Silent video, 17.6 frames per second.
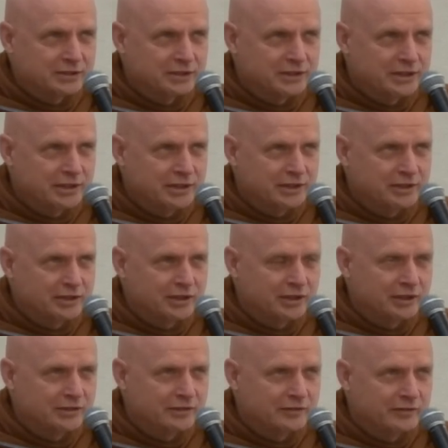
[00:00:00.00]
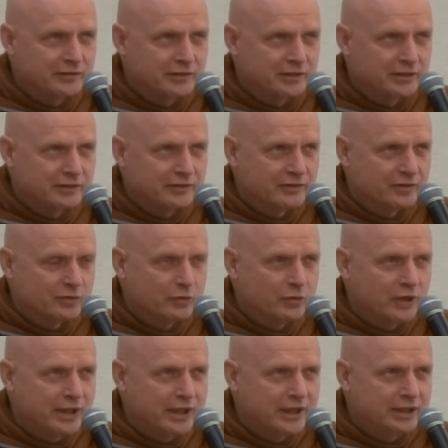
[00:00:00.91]
the
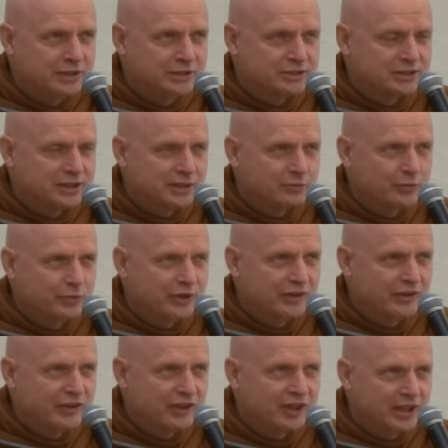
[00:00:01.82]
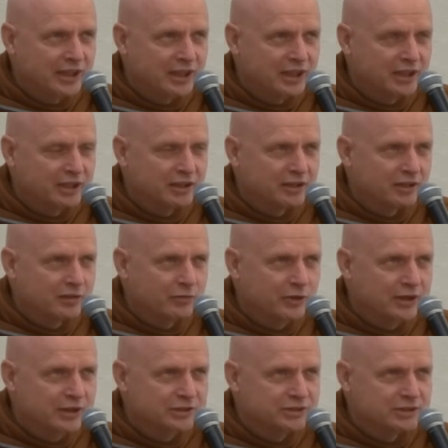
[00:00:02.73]
ways that we think and the
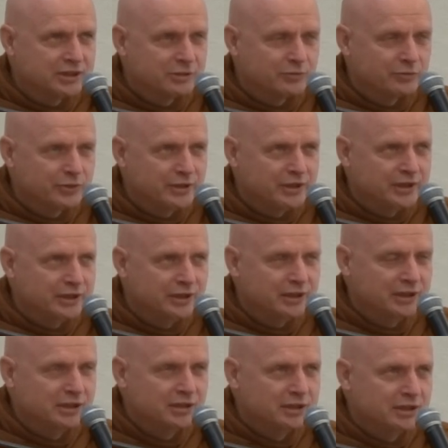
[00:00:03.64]
ways that we